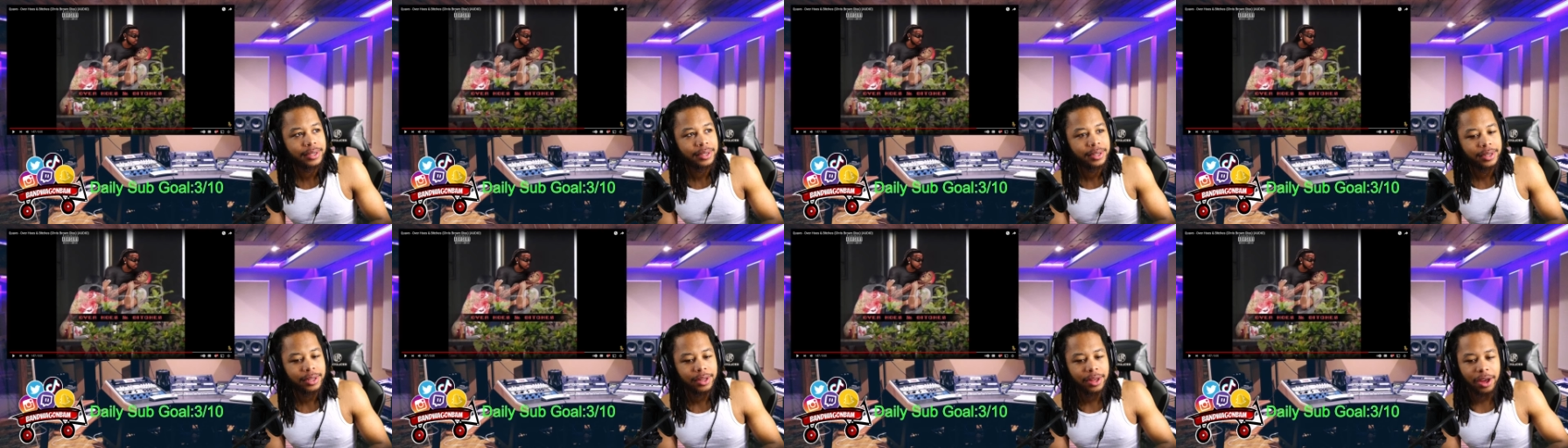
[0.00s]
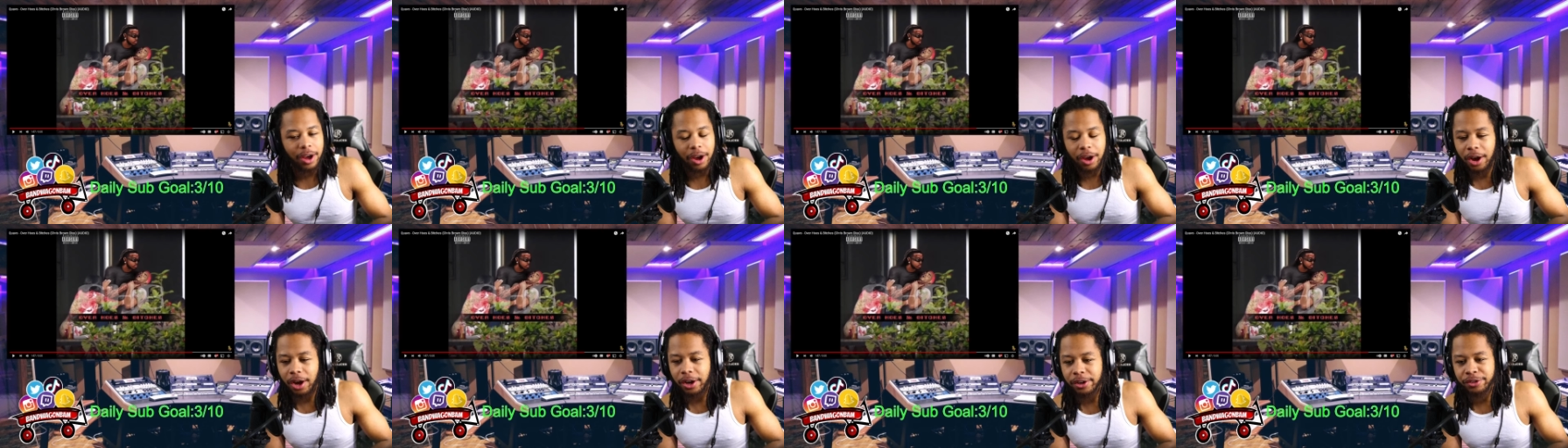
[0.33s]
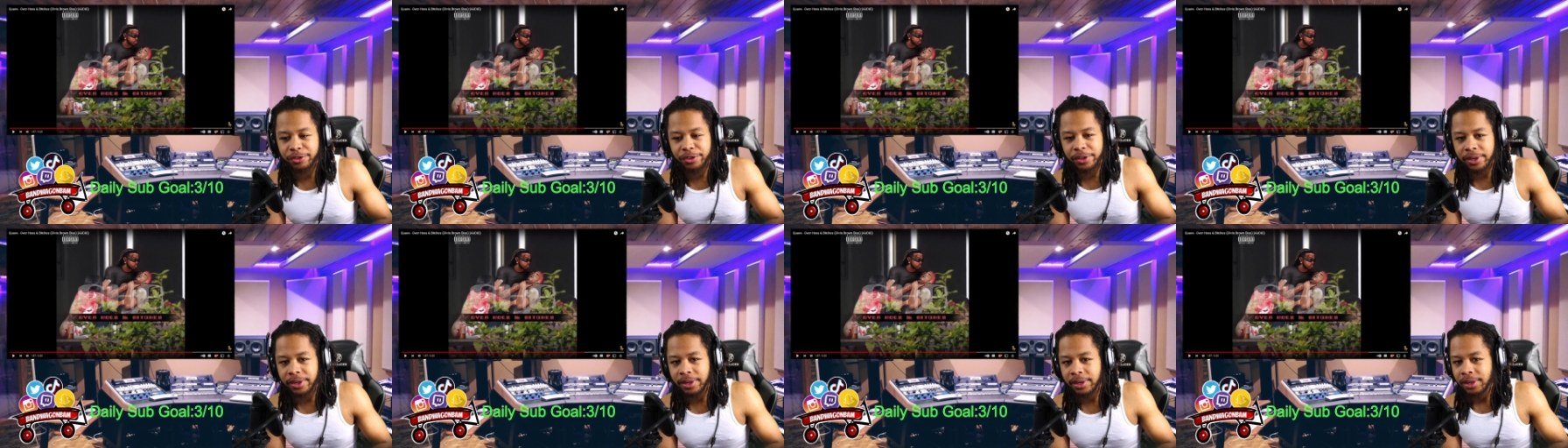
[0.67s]
a
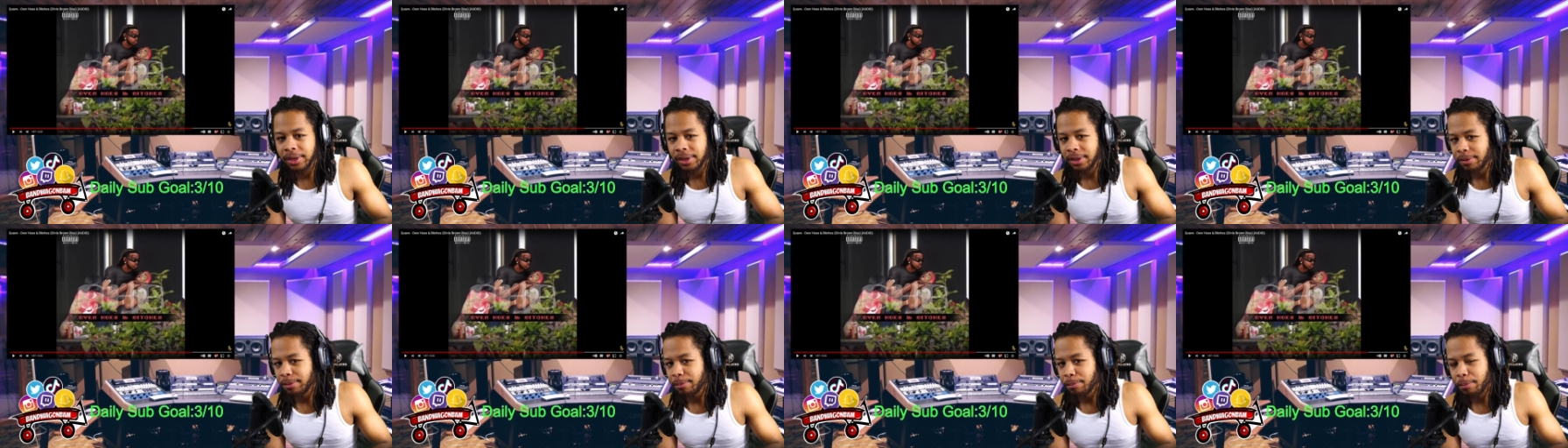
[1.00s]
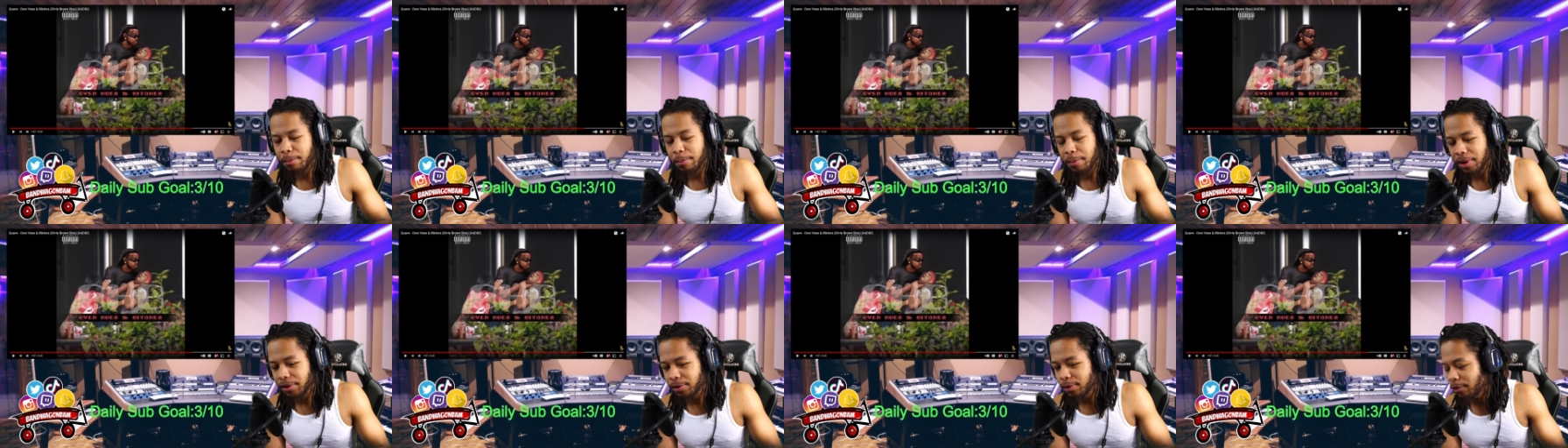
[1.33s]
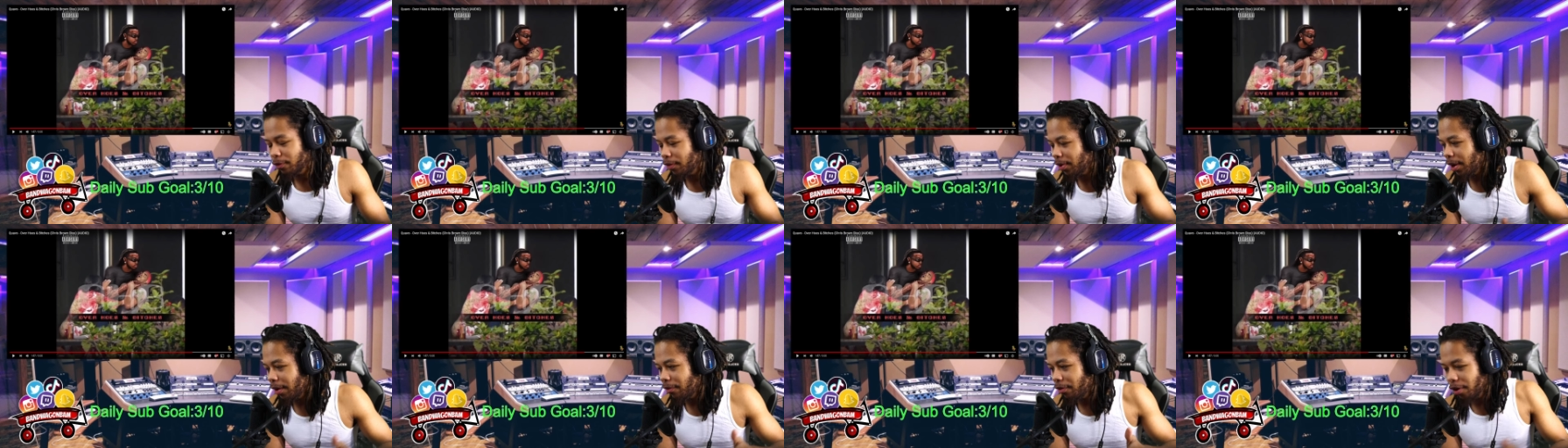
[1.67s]
country messing with
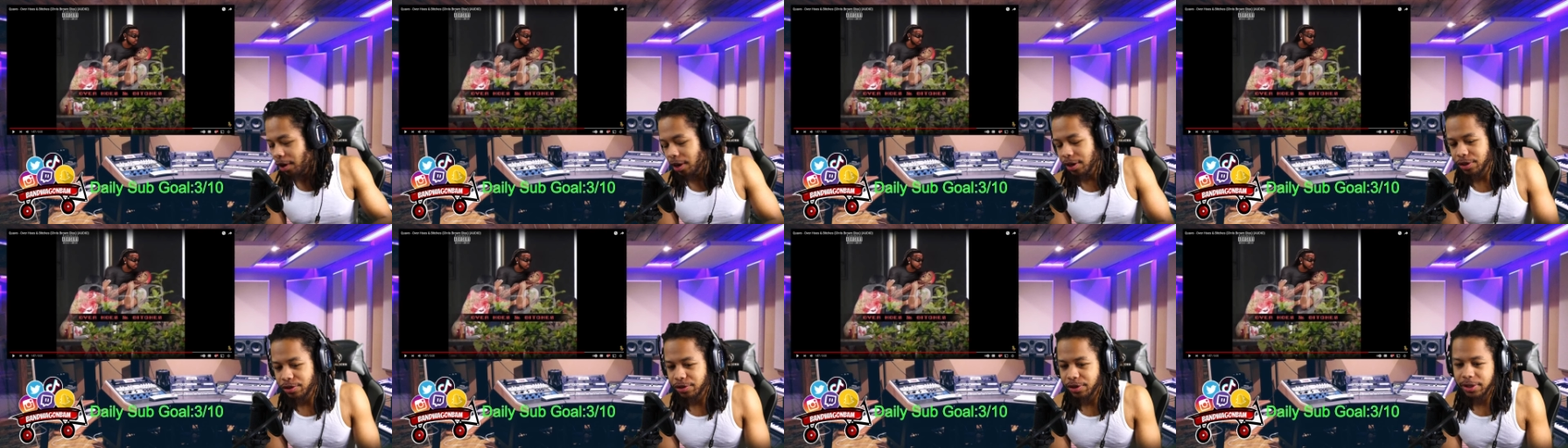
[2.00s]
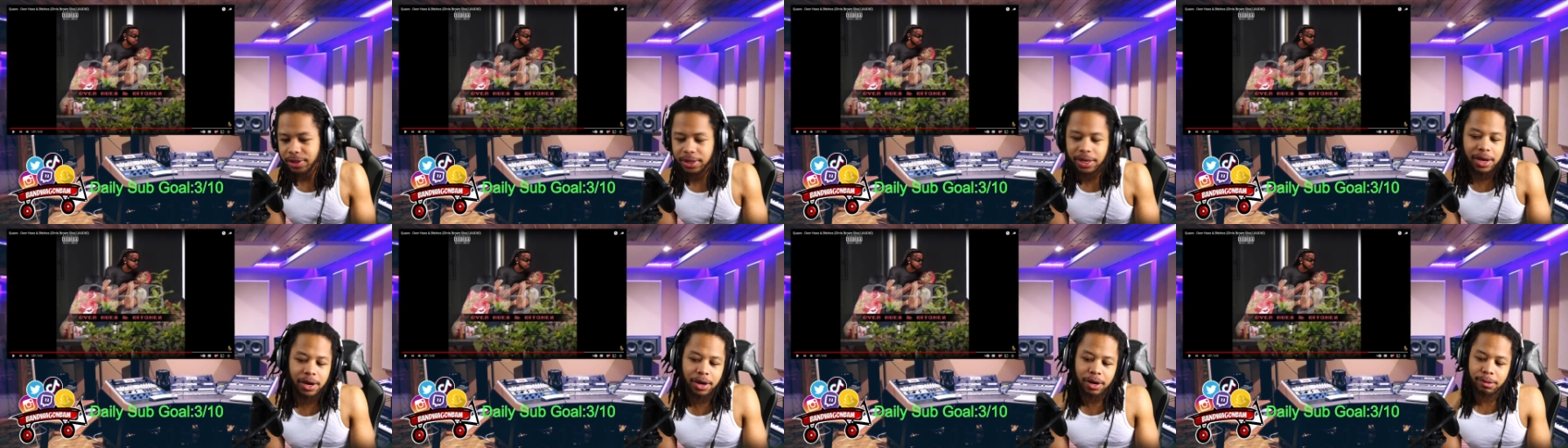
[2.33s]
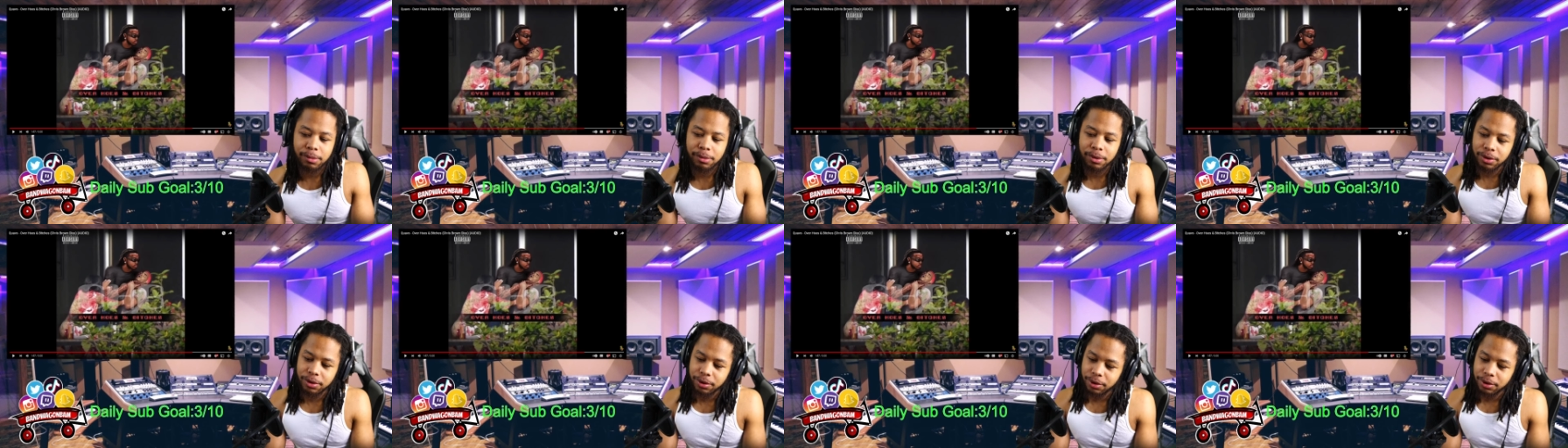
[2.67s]
another country's girl, bro